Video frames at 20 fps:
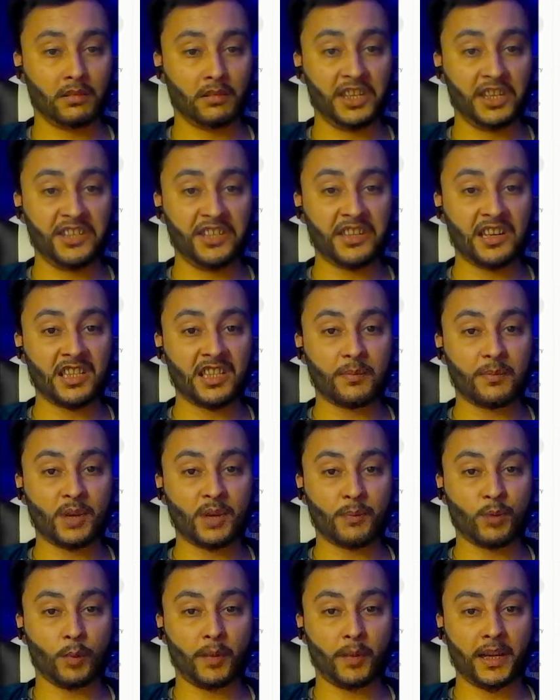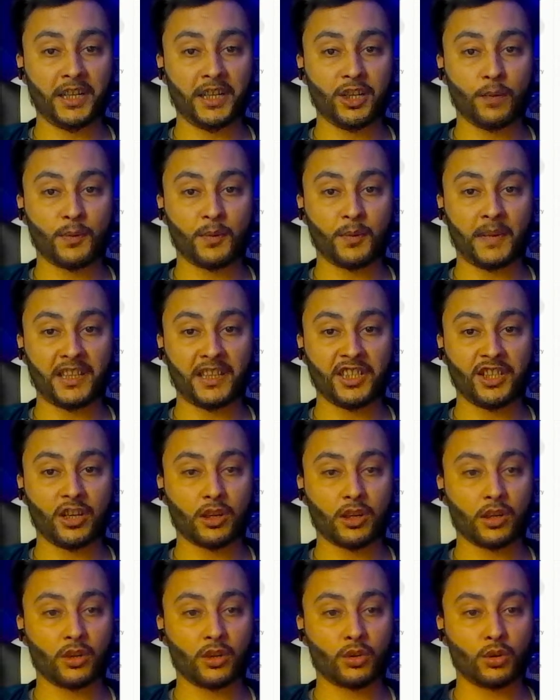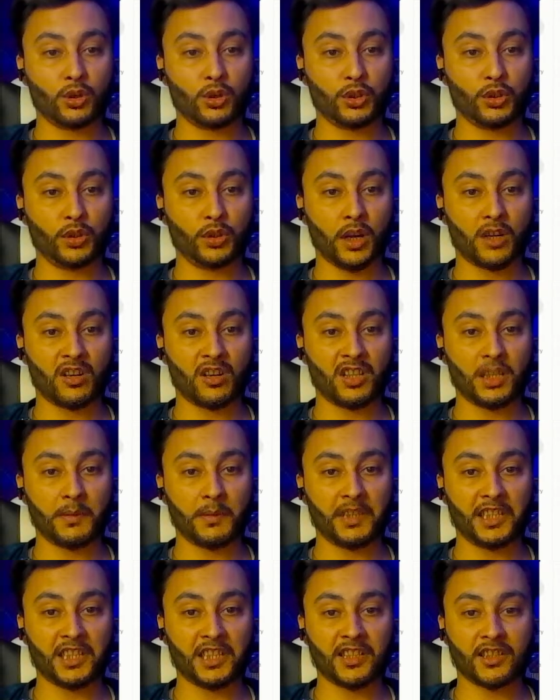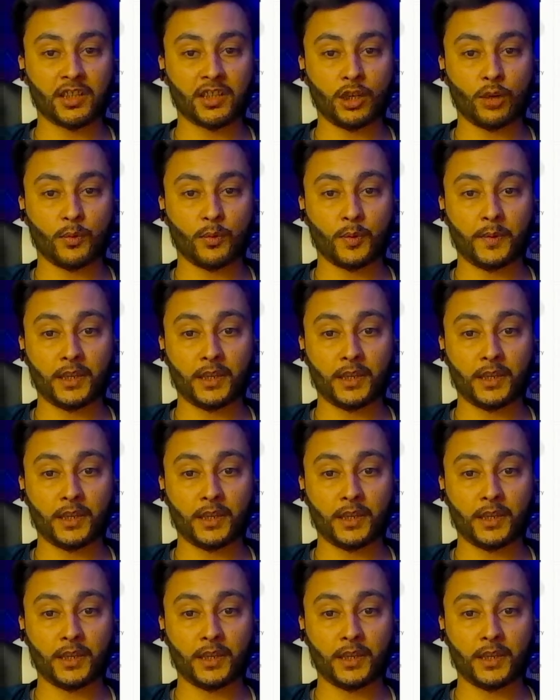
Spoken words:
Linear algebra, probability optimization and control theory, algorithm, data structure, and